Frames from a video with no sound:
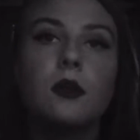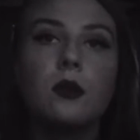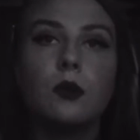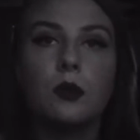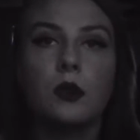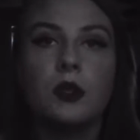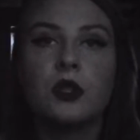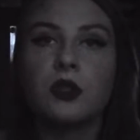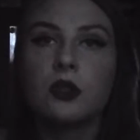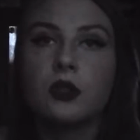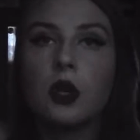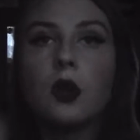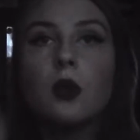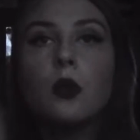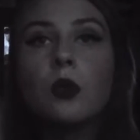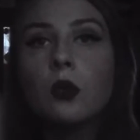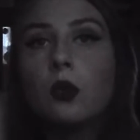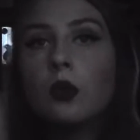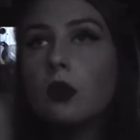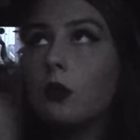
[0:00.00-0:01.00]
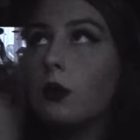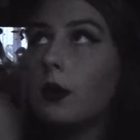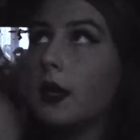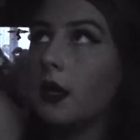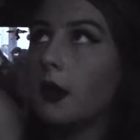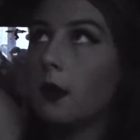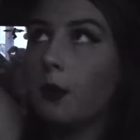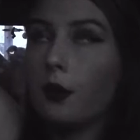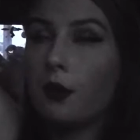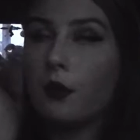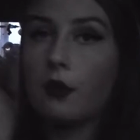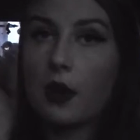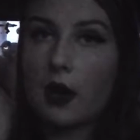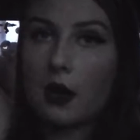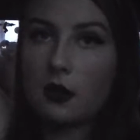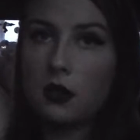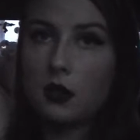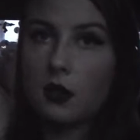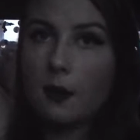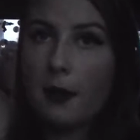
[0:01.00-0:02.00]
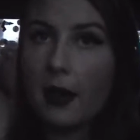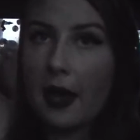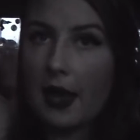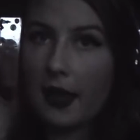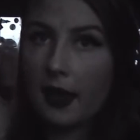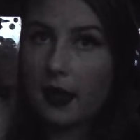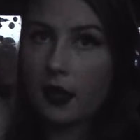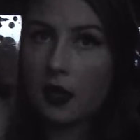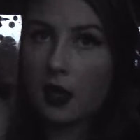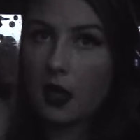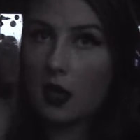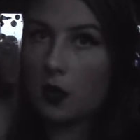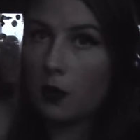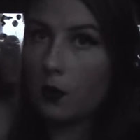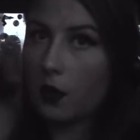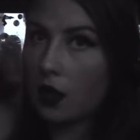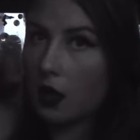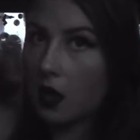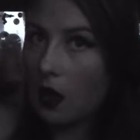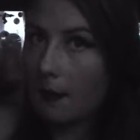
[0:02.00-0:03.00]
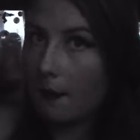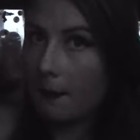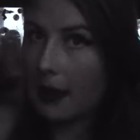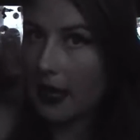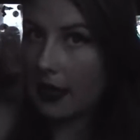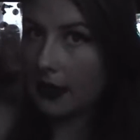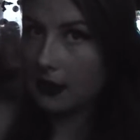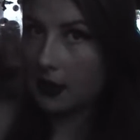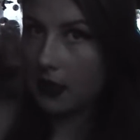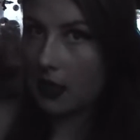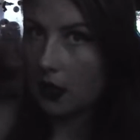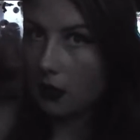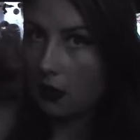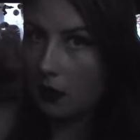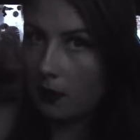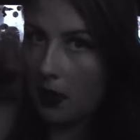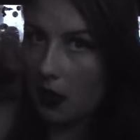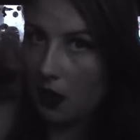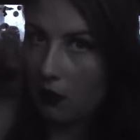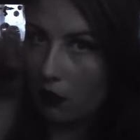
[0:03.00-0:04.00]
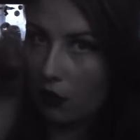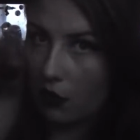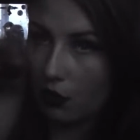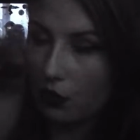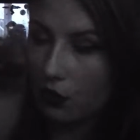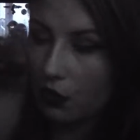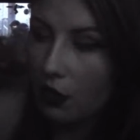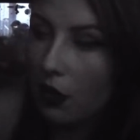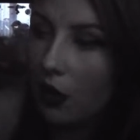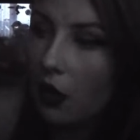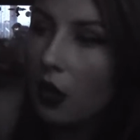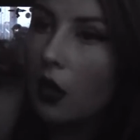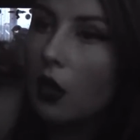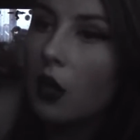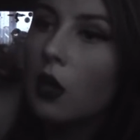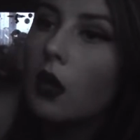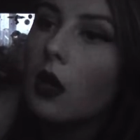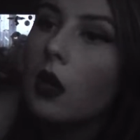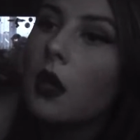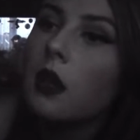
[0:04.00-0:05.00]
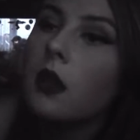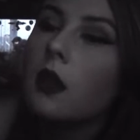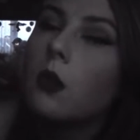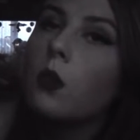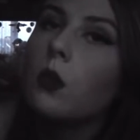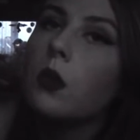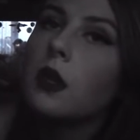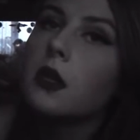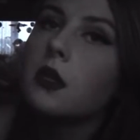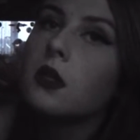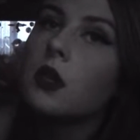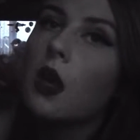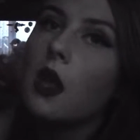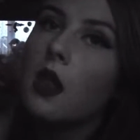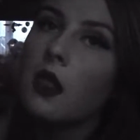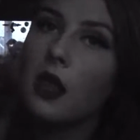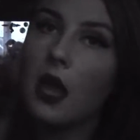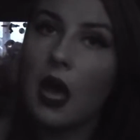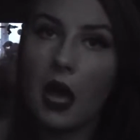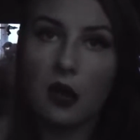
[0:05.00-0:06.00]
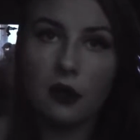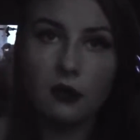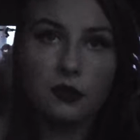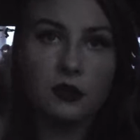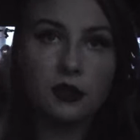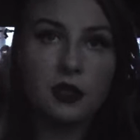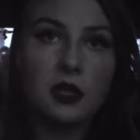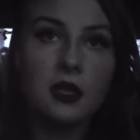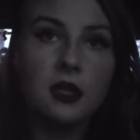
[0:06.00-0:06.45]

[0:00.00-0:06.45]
we just go all the way up around the back and then we come back down the main road and then we turn left